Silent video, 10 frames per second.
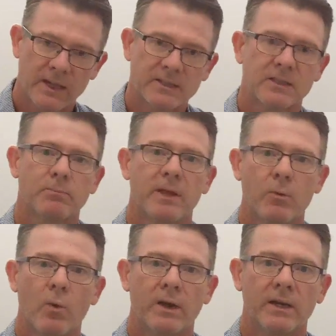Let's
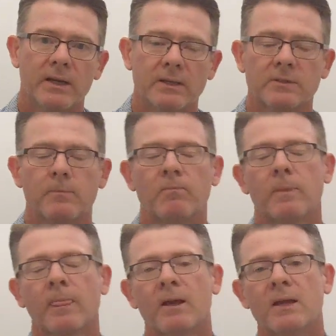explain what it is.
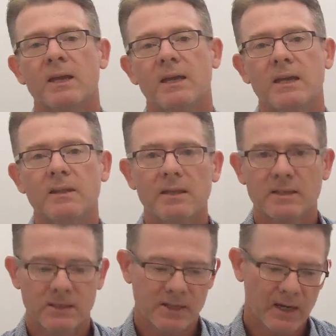In
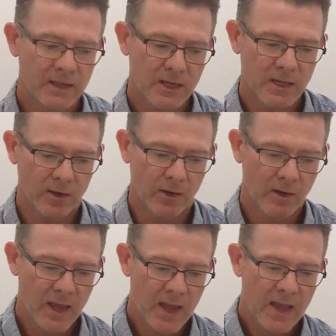this study
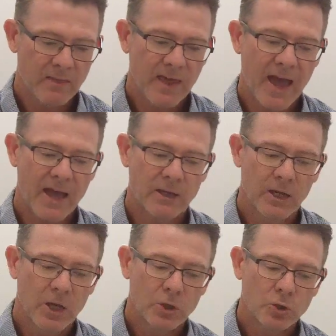here, they
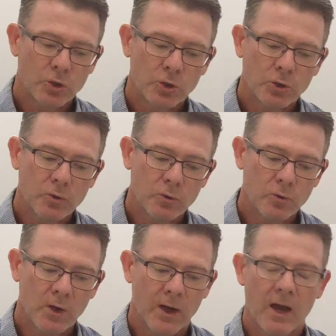had
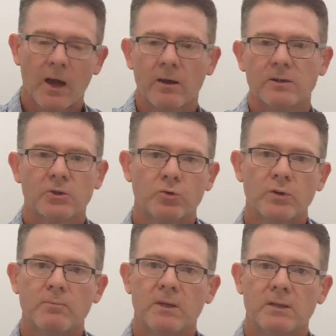two
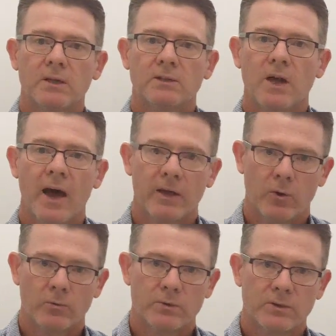treatment
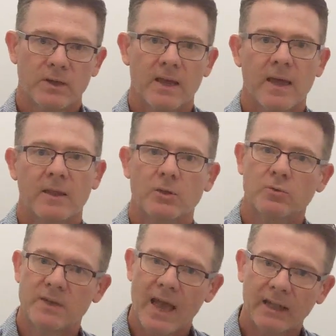diodes, and they
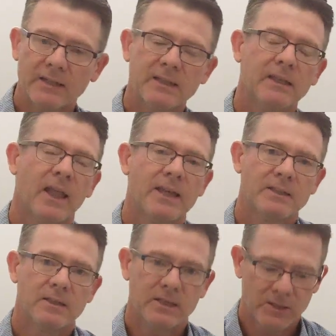used LED
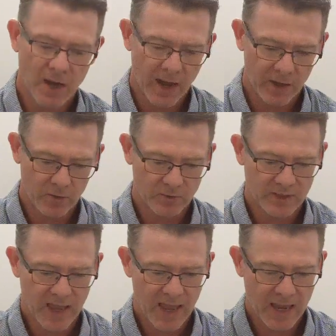lights in these
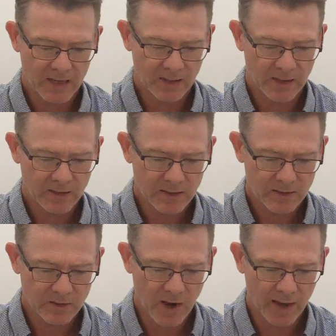diodes. And in
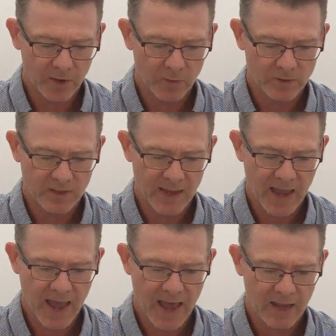these diodes,
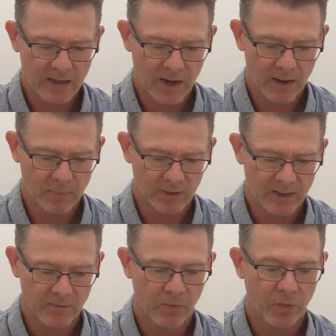they had, I
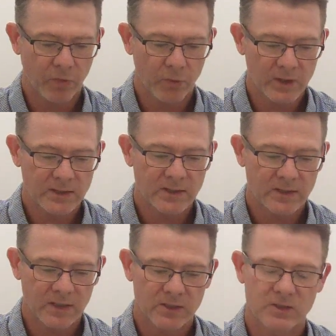believe,
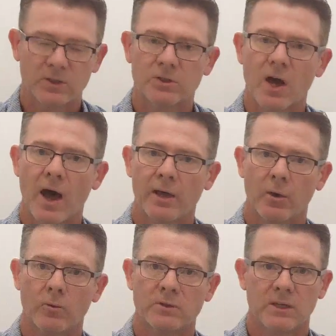36
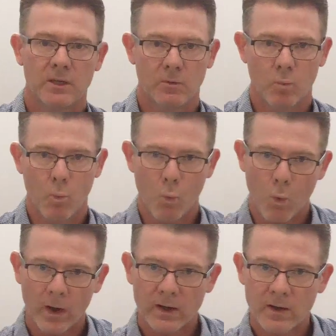diodes
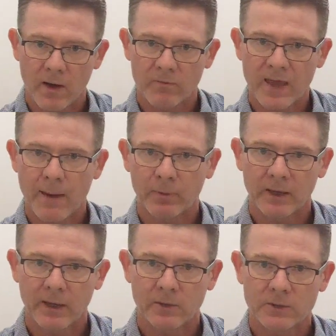in one of the
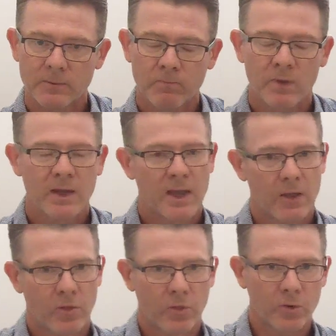applicators
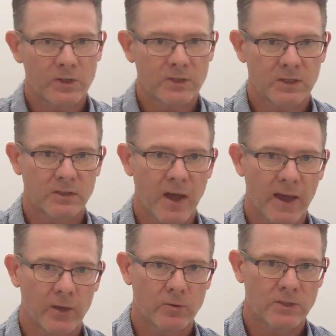and 36
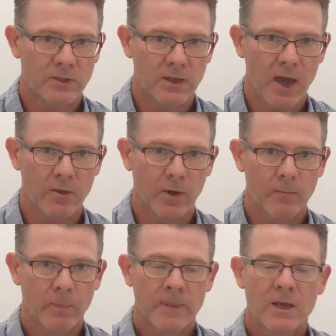diodes in the
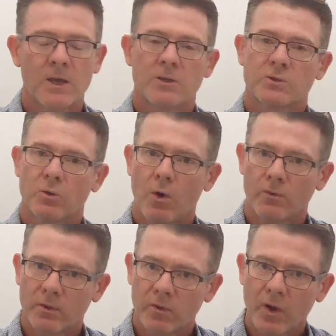other. So
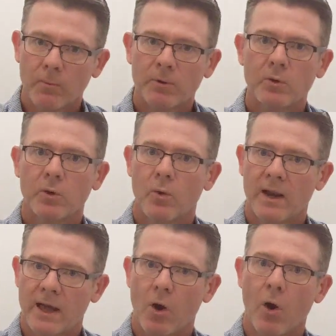the therapeutic
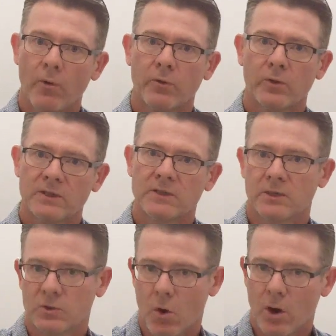one had all
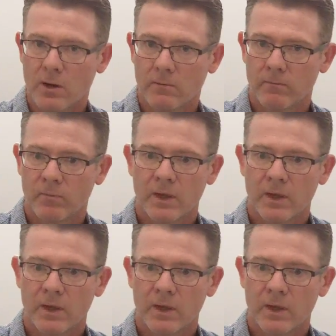36 on.